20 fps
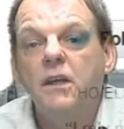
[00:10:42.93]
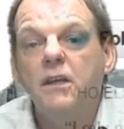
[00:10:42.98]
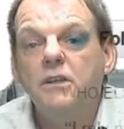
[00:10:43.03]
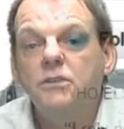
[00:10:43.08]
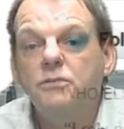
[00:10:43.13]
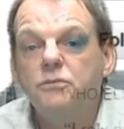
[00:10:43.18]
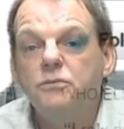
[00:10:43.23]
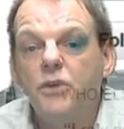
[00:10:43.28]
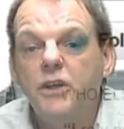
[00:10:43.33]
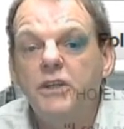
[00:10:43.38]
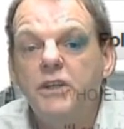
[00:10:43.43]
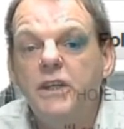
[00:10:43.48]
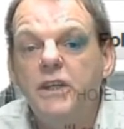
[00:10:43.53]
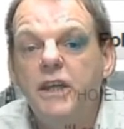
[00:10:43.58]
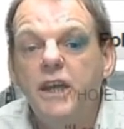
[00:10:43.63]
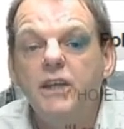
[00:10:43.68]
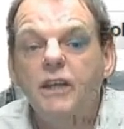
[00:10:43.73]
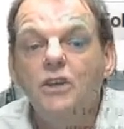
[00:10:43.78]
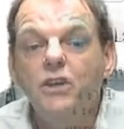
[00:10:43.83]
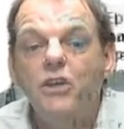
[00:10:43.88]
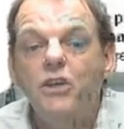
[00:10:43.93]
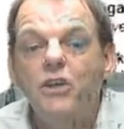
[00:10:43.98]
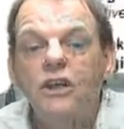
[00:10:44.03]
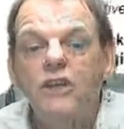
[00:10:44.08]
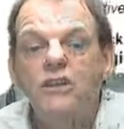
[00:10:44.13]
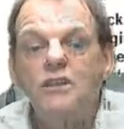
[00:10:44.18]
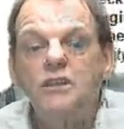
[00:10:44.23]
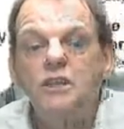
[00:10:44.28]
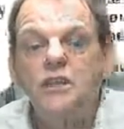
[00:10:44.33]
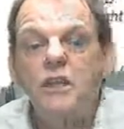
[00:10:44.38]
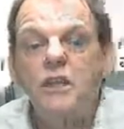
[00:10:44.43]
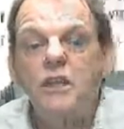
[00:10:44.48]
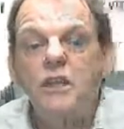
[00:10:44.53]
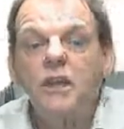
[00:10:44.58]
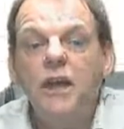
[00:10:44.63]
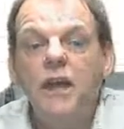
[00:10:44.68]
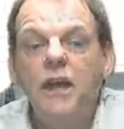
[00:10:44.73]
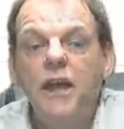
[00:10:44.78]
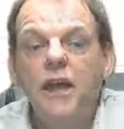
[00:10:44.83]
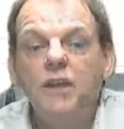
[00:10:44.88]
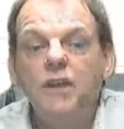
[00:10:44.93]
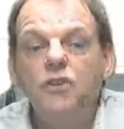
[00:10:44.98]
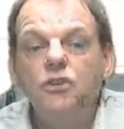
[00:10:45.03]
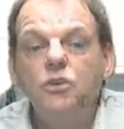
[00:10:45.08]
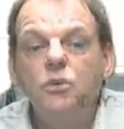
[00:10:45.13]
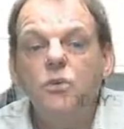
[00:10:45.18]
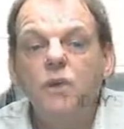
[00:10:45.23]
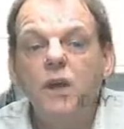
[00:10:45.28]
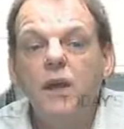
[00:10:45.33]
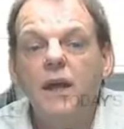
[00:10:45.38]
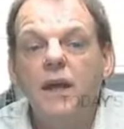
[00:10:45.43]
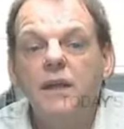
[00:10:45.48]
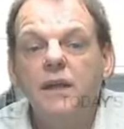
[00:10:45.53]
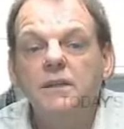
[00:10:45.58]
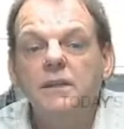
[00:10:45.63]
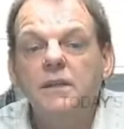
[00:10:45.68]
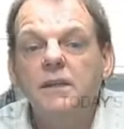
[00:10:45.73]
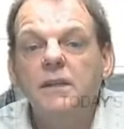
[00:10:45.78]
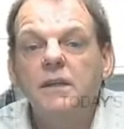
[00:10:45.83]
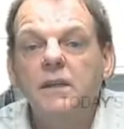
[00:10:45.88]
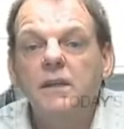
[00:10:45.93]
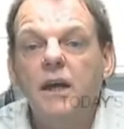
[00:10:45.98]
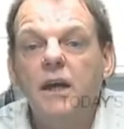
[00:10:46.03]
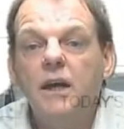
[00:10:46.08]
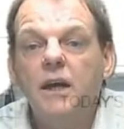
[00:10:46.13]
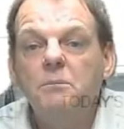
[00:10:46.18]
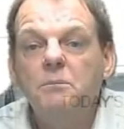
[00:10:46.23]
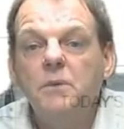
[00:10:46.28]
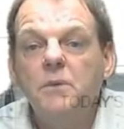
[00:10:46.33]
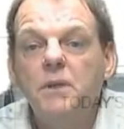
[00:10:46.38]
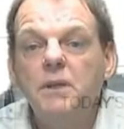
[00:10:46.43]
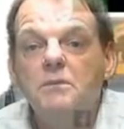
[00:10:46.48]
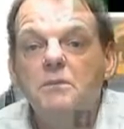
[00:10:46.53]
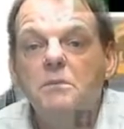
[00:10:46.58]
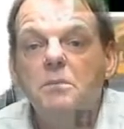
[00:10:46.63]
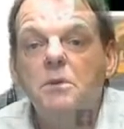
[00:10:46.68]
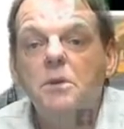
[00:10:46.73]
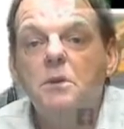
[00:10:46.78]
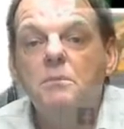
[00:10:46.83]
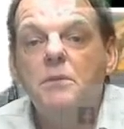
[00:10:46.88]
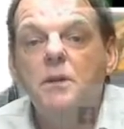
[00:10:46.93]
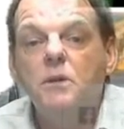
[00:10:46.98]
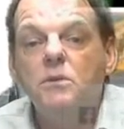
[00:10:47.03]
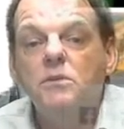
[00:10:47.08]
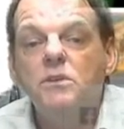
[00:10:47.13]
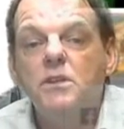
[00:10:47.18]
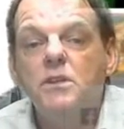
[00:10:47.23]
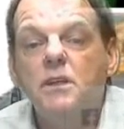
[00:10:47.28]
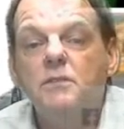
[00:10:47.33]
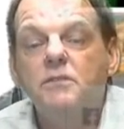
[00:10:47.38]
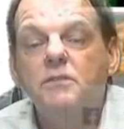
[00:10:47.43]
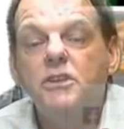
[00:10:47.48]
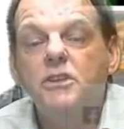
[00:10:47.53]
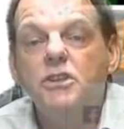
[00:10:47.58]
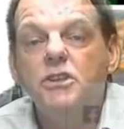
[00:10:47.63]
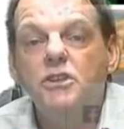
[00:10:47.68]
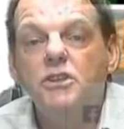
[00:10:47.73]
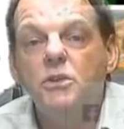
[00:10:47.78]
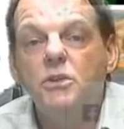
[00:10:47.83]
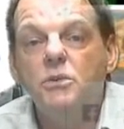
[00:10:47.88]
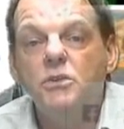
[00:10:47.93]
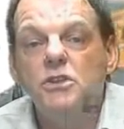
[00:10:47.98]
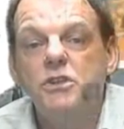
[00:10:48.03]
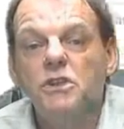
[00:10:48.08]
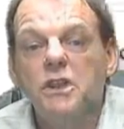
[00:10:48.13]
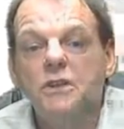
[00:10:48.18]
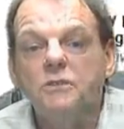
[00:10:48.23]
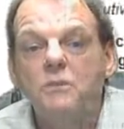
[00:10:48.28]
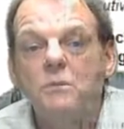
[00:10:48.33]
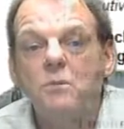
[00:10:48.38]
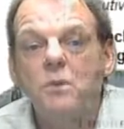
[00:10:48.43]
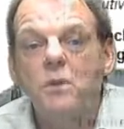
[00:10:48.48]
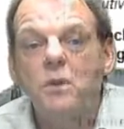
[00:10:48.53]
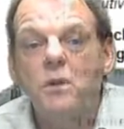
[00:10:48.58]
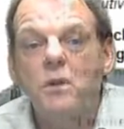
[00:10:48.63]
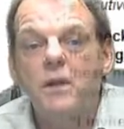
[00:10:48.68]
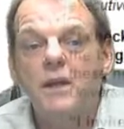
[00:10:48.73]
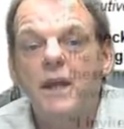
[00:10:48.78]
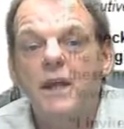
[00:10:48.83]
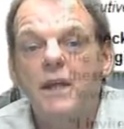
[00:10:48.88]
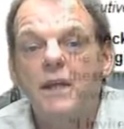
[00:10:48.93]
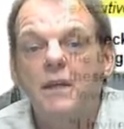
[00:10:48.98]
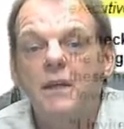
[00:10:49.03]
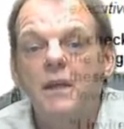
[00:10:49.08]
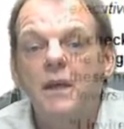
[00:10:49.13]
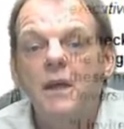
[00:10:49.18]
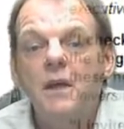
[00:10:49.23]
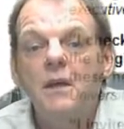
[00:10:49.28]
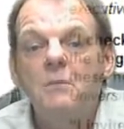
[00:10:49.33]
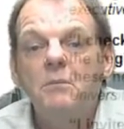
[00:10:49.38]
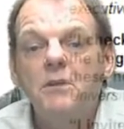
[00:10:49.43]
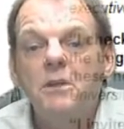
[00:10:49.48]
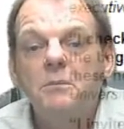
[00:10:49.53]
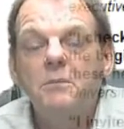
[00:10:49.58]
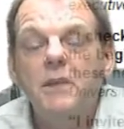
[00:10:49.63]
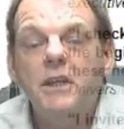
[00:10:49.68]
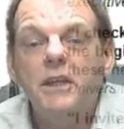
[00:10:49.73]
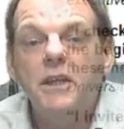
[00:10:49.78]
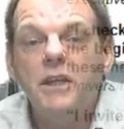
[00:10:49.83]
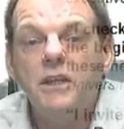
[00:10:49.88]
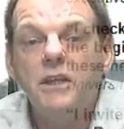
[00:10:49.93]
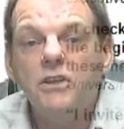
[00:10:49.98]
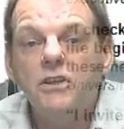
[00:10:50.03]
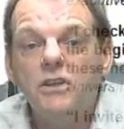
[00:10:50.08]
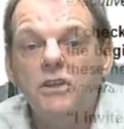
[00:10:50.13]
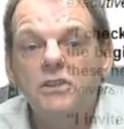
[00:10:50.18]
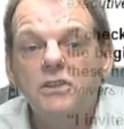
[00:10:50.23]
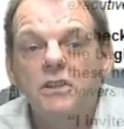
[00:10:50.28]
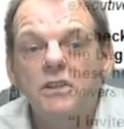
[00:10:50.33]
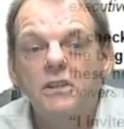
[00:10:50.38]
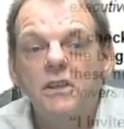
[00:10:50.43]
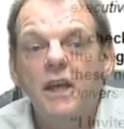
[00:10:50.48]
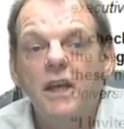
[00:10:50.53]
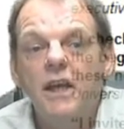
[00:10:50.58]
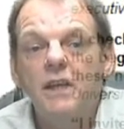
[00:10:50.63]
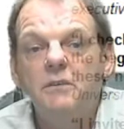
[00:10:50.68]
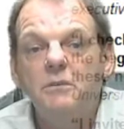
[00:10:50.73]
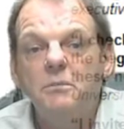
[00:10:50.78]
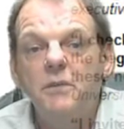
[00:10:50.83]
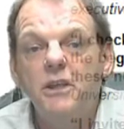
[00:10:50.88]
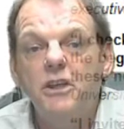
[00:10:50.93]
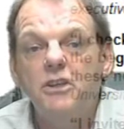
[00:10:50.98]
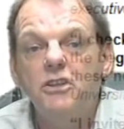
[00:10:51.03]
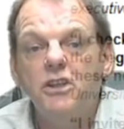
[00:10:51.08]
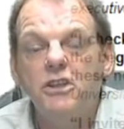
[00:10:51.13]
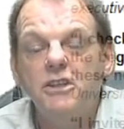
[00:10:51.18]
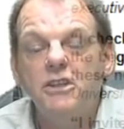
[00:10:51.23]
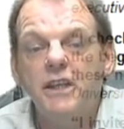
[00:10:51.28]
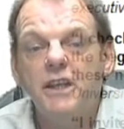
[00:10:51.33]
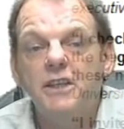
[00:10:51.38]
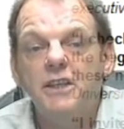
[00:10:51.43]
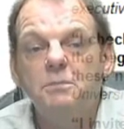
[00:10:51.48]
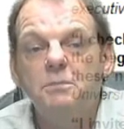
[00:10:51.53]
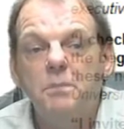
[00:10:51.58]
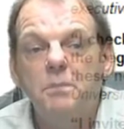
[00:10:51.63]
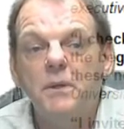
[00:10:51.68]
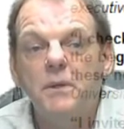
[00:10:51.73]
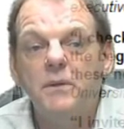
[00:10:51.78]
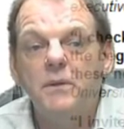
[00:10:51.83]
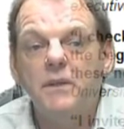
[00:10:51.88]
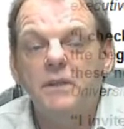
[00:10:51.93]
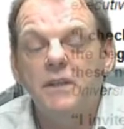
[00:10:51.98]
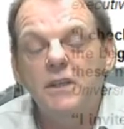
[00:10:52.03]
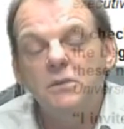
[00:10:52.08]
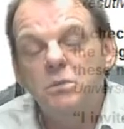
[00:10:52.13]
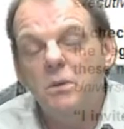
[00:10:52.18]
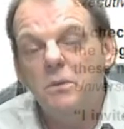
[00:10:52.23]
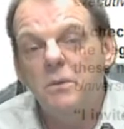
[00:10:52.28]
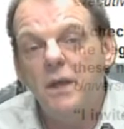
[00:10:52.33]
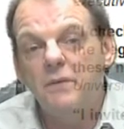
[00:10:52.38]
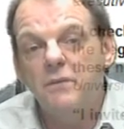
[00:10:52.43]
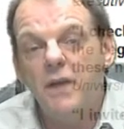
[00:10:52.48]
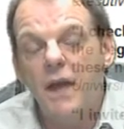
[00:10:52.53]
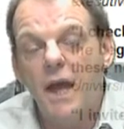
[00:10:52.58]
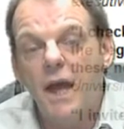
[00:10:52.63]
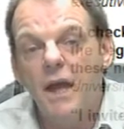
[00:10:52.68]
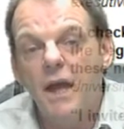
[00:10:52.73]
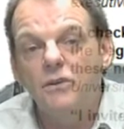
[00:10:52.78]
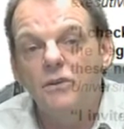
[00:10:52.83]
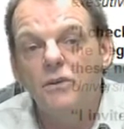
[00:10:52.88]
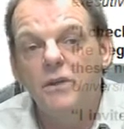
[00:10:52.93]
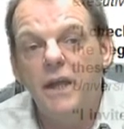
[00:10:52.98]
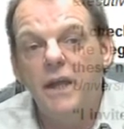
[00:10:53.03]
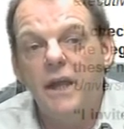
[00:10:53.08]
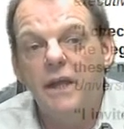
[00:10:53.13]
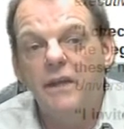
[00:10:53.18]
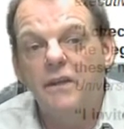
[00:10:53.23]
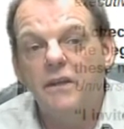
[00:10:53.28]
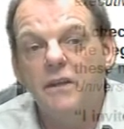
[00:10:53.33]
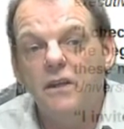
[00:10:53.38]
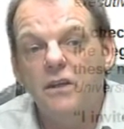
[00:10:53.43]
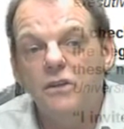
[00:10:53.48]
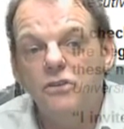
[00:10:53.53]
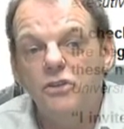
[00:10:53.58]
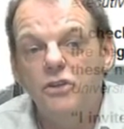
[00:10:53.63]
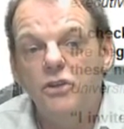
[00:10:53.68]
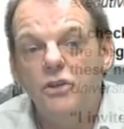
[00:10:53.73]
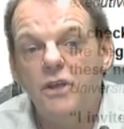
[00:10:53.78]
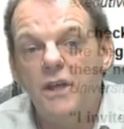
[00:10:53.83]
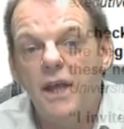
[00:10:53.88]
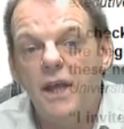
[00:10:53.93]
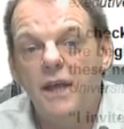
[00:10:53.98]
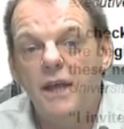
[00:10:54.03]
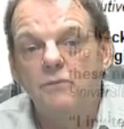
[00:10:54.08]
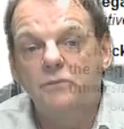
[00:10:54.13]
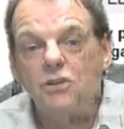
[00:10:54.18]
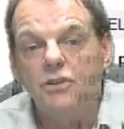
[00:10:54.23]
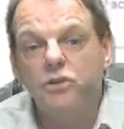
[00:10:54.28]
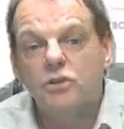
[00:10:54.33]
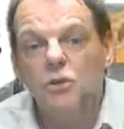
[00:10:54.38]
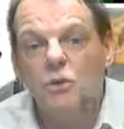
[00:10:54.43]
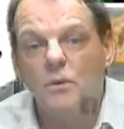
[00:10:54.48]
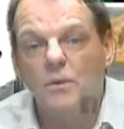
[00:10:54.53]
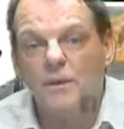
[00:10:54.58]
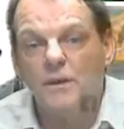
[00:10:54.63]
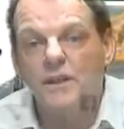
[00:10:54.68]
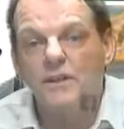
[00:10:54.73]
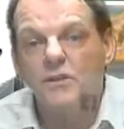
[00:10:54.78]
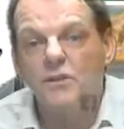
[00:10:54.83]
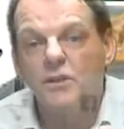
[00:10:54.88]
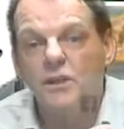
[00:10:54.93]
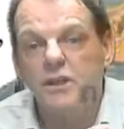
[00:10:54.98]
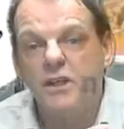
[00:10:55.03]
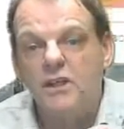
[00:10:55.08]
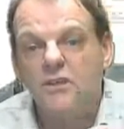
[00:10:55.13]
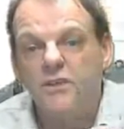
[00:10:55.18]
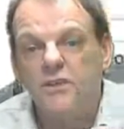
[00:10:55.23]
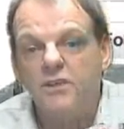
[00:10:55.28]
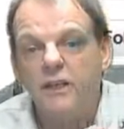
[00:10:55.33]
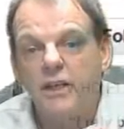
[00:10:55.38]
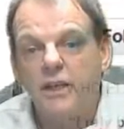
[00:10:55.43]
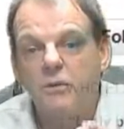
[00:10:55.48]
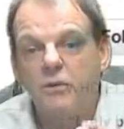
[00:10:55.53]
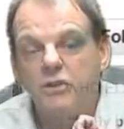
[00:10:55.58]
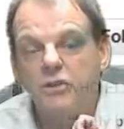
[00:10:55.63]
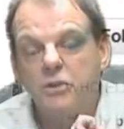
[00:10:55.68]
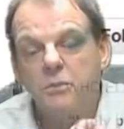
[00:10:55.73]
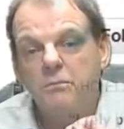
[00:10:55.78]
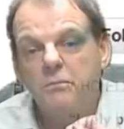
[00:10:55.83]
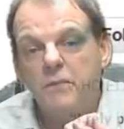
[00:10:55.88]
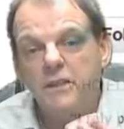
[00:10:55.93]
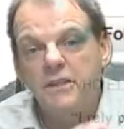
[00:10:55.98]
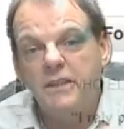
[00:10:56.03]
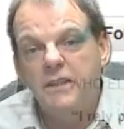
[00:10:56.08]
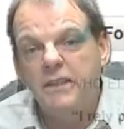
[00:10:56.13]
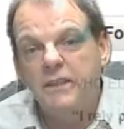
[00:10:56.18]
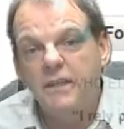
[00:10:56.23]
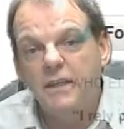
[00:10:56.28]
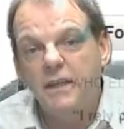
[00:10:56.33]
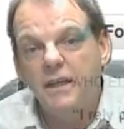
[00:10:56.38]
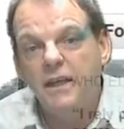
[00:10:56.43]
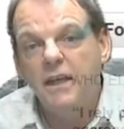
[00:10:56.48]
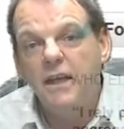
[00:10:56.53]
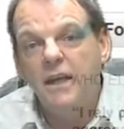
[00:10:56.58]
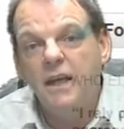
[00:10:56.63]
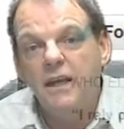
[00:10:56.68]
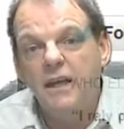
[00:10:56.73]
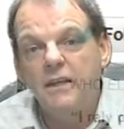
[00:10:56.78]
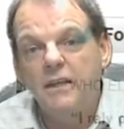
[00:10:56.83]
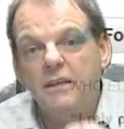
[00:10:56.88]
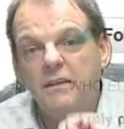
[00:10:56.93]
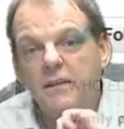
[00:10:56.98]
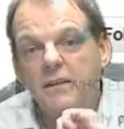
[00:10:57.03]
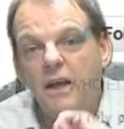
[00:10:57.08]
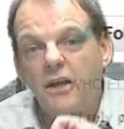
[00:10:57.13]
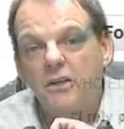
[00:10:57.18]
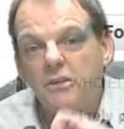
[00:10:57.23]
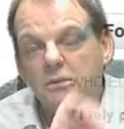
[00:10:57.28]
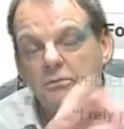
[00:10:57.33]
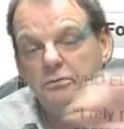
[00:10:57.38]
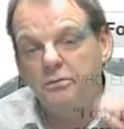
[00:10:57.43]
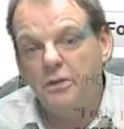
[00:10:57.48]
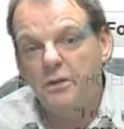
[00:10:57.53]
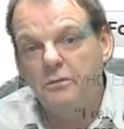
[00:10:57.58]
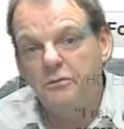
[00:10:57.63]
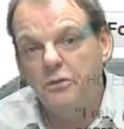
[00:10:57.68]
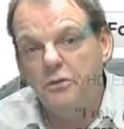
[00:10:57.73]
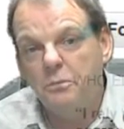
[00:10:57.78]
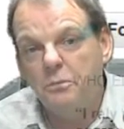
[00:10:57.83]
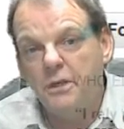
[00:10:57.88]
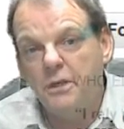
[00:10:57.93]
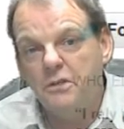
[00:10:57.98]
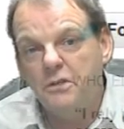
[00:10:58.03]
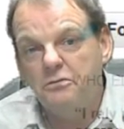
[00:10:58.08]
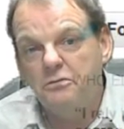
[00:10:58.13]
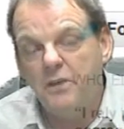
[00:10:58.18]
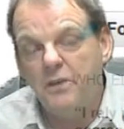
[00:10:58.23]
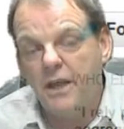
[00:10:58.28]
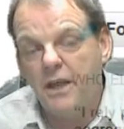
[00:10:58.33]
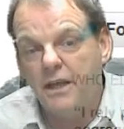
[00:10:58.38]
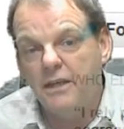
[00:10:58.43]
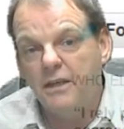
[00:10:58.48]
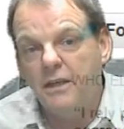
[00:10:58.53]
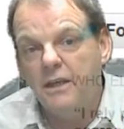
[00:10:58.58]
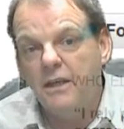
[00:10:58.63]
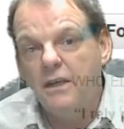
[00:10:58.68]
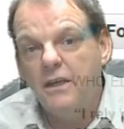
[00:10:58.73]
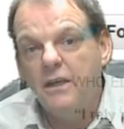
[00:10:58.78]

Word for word: Is frightening headlines, and you got unbelievable amounts of institutions have reported on it, but the media doesn't. And if the media does, it gets buried. And that's why we have to aggregate it all so you can have the story, so you can understand what you're missing and all the fluff you're being fed.